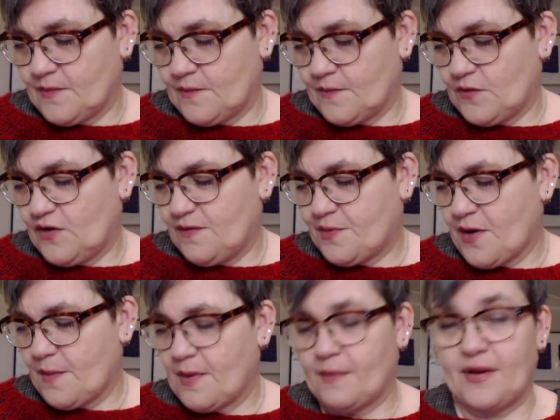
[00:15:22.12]
you've
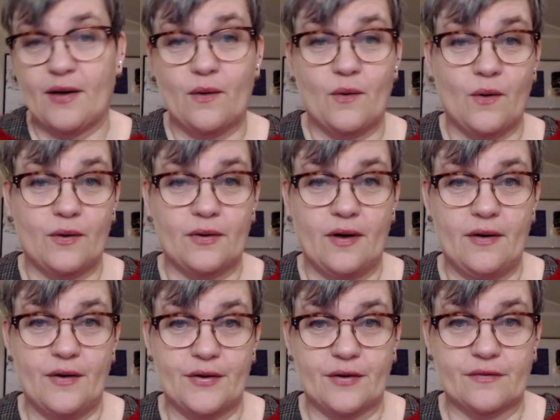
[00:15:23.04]
probably all
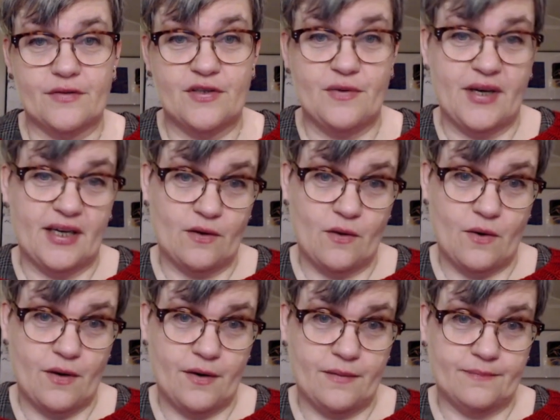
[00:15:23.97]
heard of Twig and
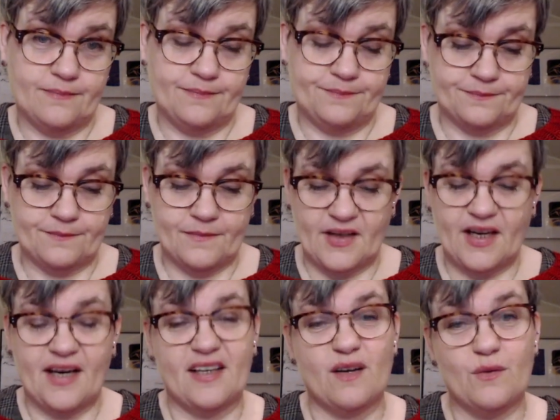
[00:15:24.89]
Horn.
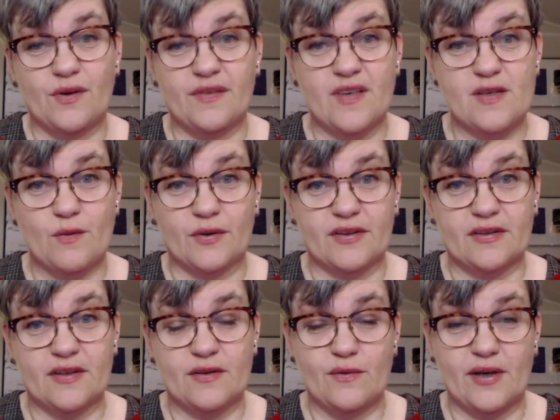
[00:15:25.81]
And I always wanted
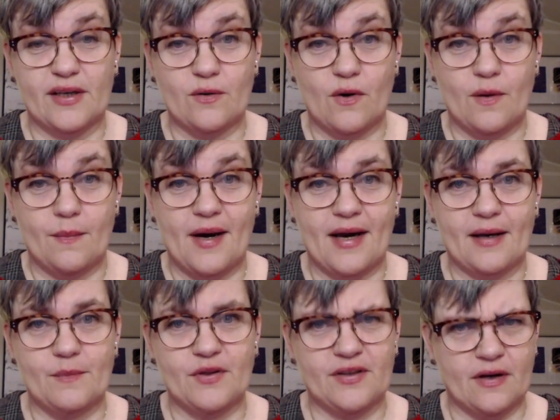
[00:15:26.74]
the Twig and Horn bag,
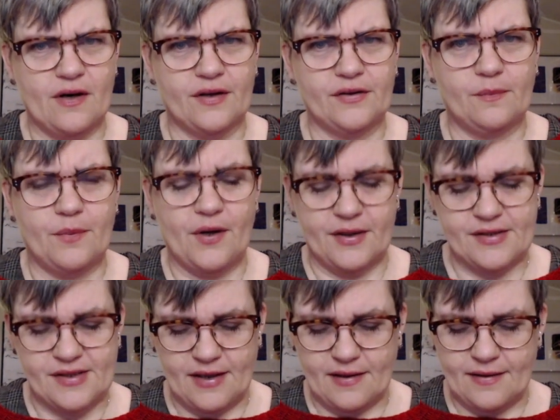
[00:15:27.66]
but they're kind of
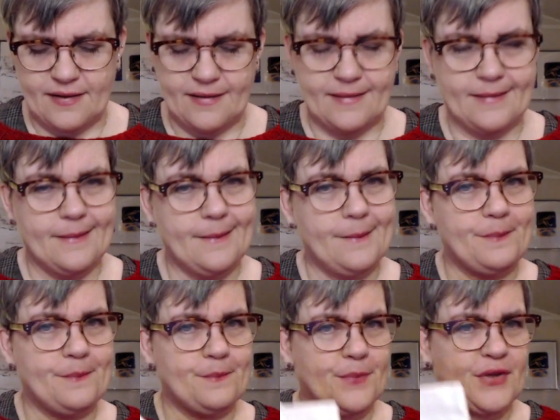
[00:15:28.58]
pricey.
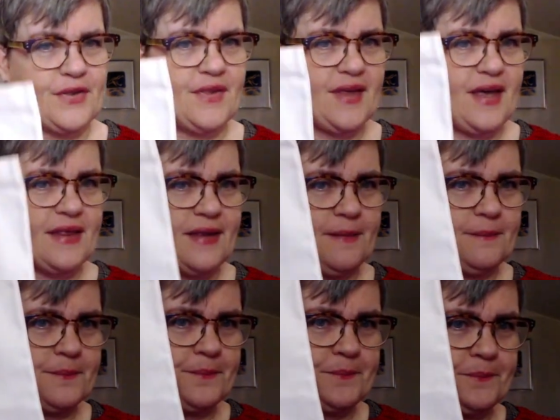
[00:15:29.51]
But then
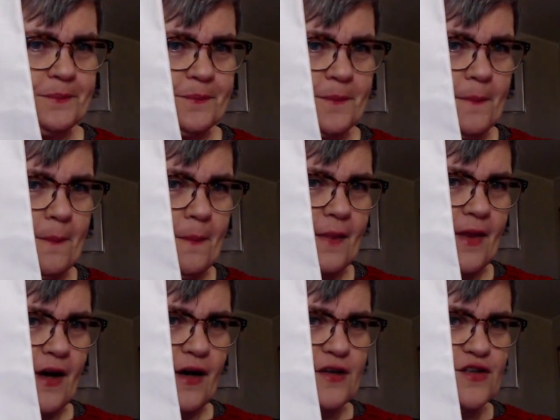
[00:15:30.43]

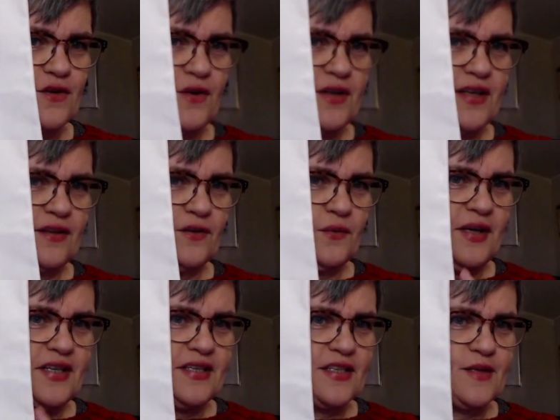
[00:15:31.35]
I saw that
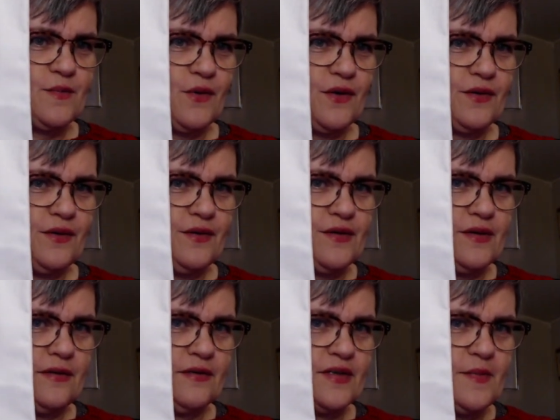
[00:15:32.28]
Norwegian
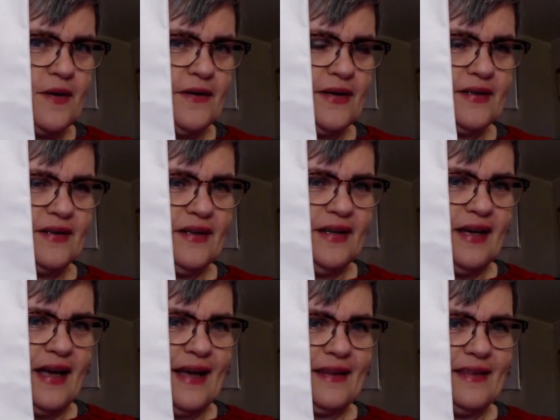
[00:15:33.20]
Spirit
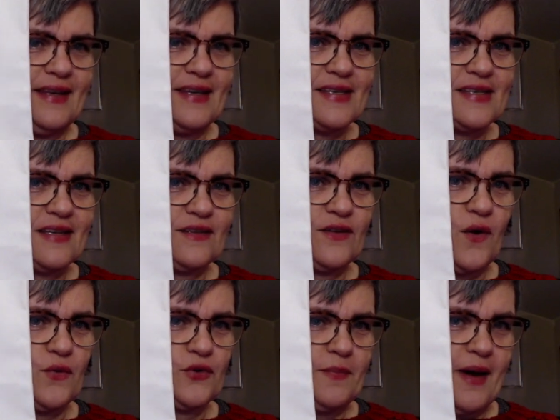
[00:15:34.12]
had these
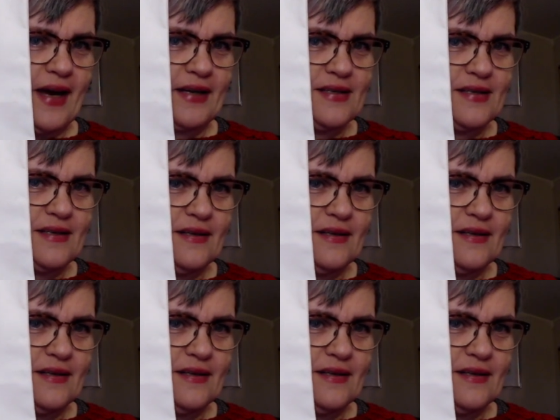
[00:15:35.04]
tote bags.